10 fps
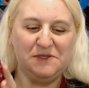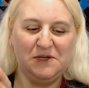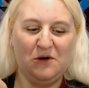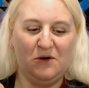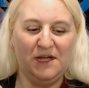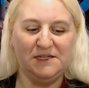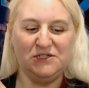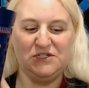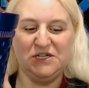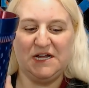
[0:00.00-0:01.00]
So it's
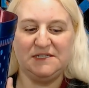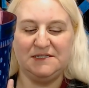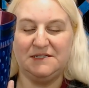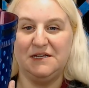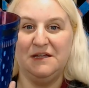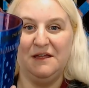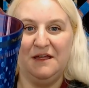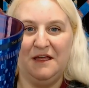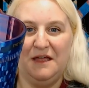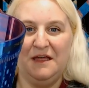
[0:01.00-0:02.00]
just
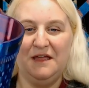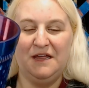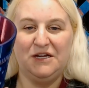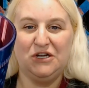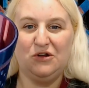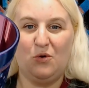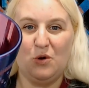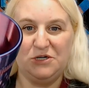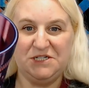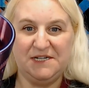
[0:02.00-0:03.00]

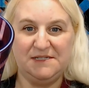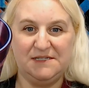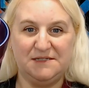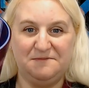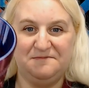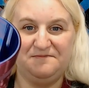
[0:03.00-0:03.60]
gorgeous.